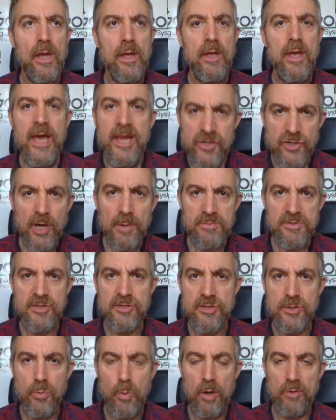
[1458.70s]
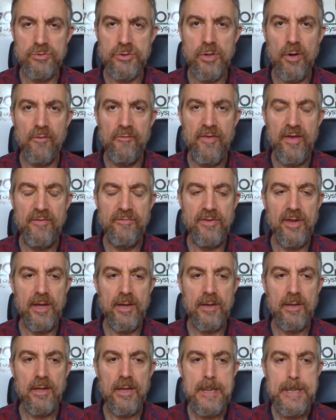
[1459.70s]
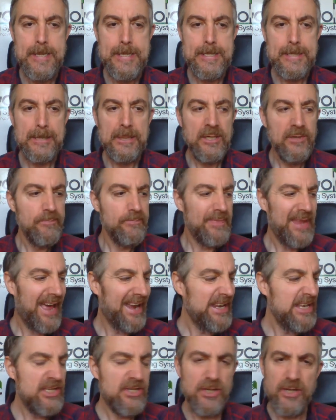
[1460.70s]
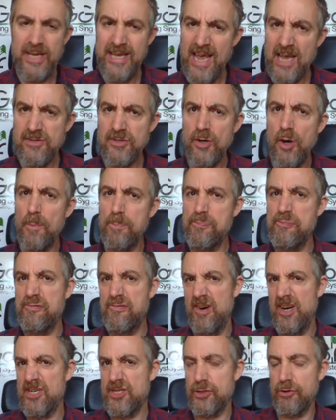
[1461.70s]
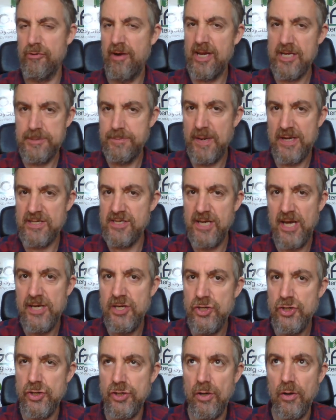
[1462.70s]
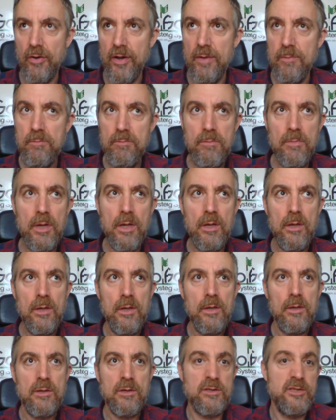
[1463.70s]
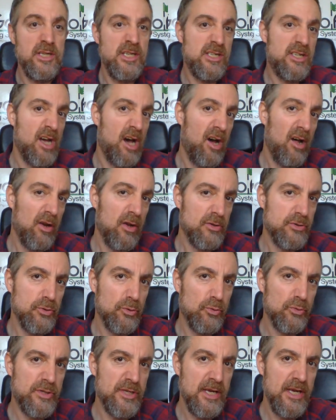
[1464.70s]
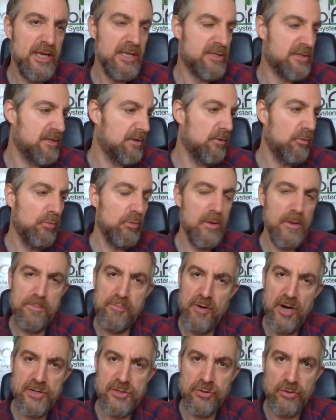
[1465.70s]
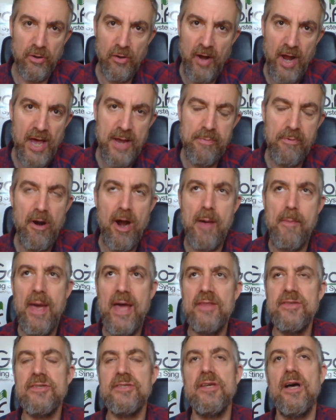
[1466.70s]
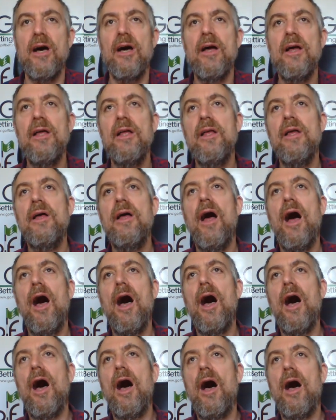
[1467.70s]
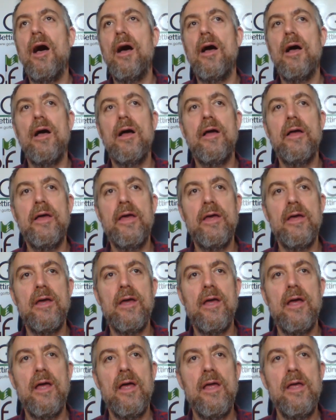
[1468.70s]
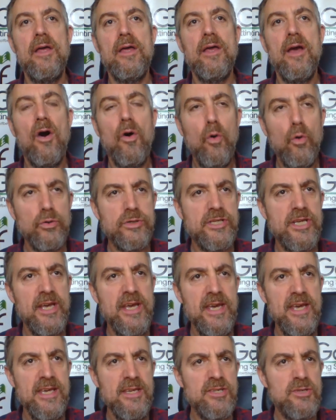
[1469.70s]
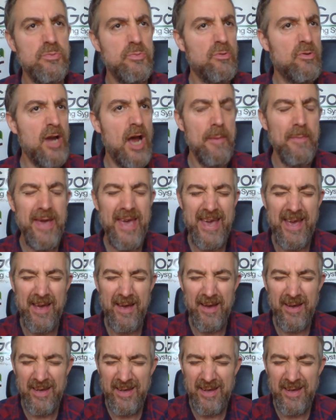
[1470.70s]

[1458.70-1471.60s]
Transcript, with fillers: he jumps into the world's top fifty. And he's, he hasn't got pressure or expectation on him. Because he's Carlos Ortiz. The, all the pressure's on Abraham Ancer. Uh, Ortiz will come here